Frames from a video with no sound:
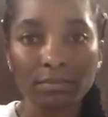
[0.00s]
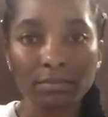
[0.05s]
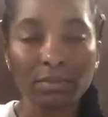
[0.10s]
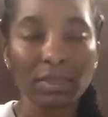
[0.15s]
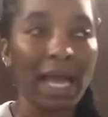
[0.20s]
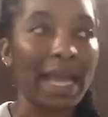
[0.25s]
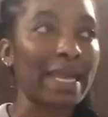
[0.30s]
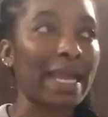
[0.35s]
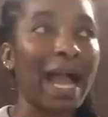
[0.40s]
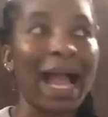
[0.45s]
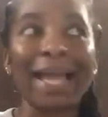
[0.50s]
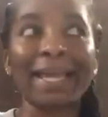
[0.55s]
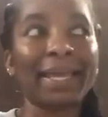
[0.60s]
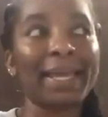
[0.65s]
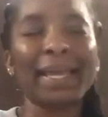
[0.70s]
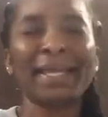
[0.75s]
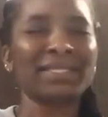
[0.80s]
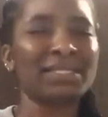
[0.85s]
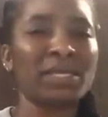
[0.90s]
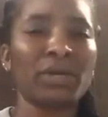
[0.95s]
Like, I
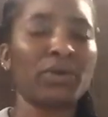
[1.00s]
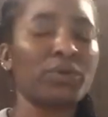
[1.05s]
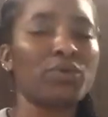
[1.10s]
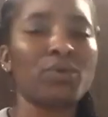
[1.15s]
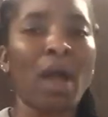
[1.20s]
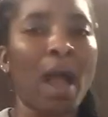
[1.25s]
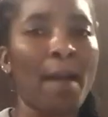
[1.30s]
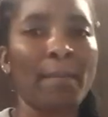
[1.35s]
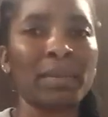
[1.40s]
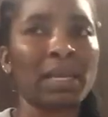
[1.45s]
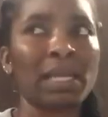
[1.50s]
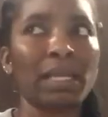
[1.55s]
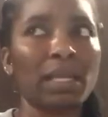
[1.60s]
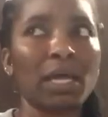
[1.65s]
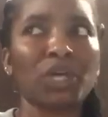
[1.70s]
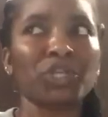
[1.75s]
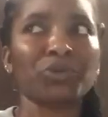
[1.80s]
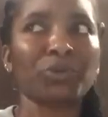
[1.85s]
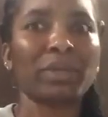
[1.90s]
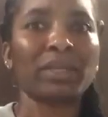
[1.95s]
can't tell you how many
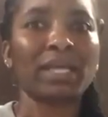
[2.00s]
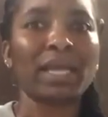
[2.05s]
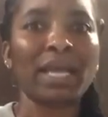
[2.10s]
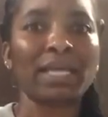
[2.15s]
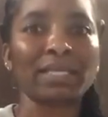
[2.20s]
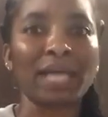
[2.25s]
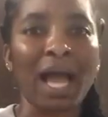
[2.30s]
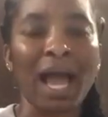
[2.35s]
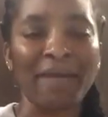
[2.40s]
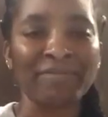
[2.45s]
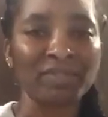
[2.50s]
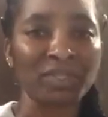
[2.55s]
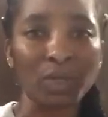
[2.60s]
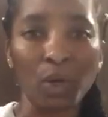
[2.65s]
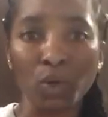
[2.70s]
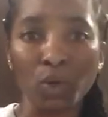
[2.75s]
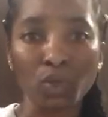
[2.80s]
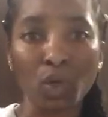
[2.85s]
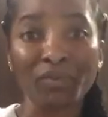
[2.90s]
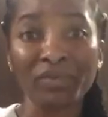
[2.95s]
luxury things I have
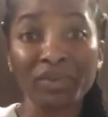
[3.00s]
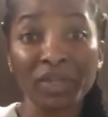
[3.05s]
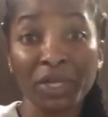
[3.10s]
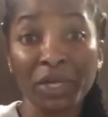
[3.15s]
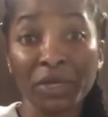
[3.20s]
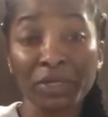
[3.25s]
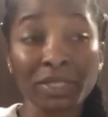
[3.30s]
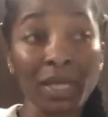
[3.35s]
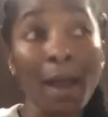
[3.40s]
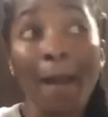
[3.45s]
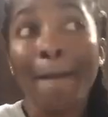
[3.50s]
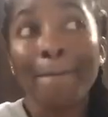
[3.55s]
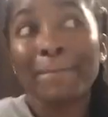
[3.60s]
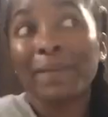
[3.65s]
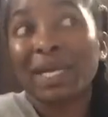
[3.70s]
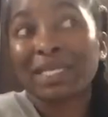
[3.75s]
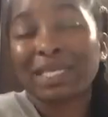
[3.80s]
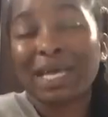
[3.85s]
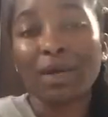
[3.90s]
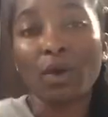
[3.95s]
sold over the years
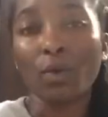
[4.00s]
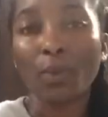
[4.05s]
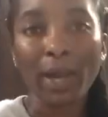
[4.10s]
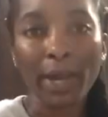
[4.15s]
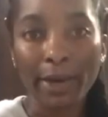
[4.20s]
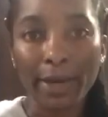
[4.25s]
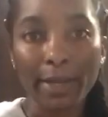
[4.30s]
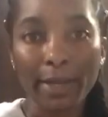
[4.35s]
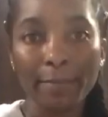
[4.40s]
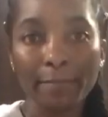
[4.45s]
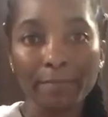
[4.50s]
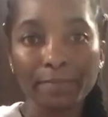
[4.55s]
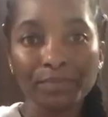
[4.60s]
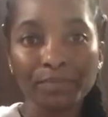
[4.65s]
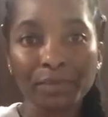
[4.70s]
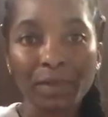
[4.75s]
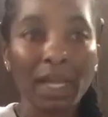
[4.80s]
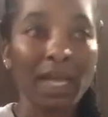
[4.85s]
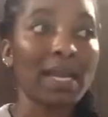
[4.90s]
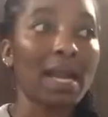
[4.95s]
because I don't wear it.
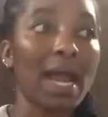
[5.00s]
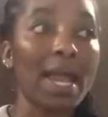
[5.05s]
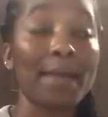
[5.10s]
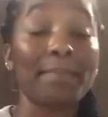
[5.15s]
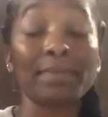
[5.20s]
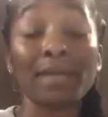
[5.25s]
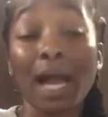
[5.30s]
And I am